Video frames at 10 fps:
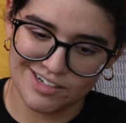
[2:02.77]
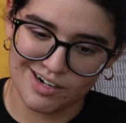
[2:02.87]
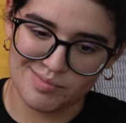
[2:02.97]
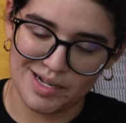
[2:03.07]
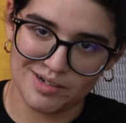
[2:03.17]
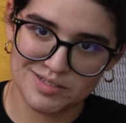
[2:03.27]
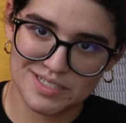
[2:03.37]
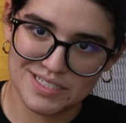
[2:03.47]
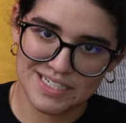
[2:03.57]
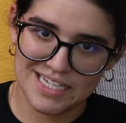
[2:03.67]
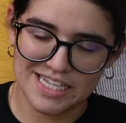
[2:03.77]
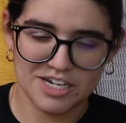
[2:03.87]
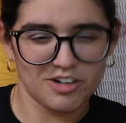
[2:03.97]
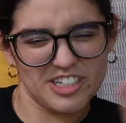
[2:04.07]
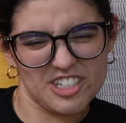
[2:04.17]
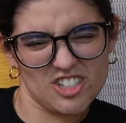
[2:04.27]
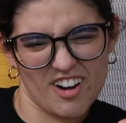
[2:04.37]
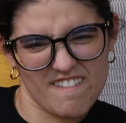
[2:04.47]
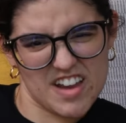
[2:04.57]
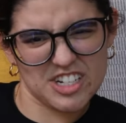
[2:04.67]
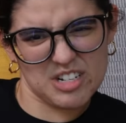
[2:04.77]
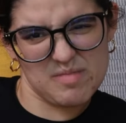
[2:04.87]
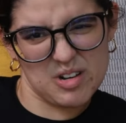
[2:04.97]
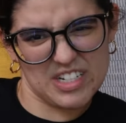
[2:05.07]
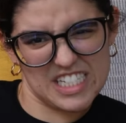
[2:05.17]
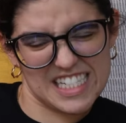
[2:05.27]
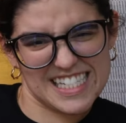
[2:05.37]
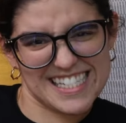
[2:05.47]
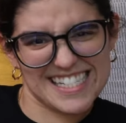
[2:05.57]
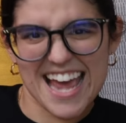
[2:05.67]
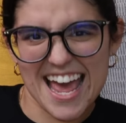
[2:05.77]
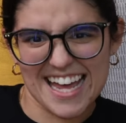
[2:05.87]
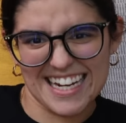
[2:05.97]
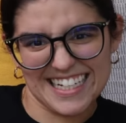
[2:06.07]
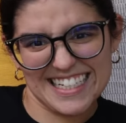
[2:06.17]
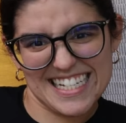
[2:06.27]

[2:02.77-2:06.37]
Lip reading: talk about, they called it starvation mode instead.